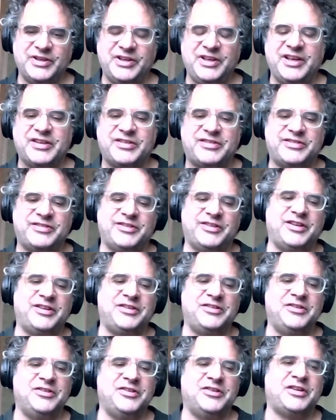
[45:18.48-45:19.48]
Yes,
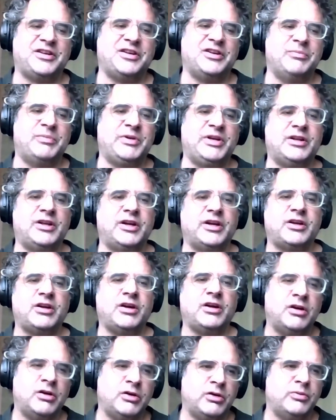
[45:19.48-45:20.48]
and you're not going to be like,
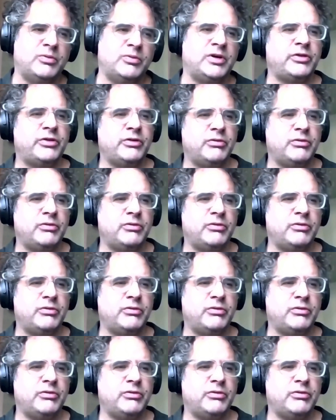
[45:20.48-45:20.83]
oh, well,